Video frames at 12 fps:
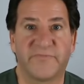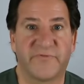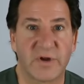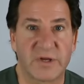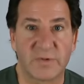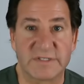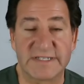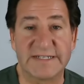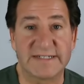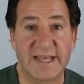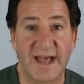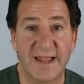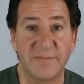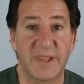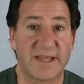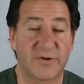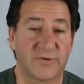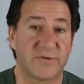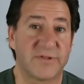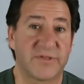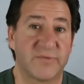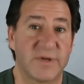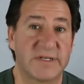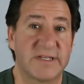frequency timeline or a
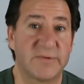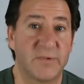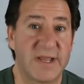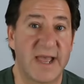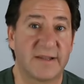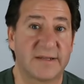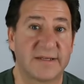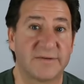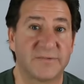3D reality?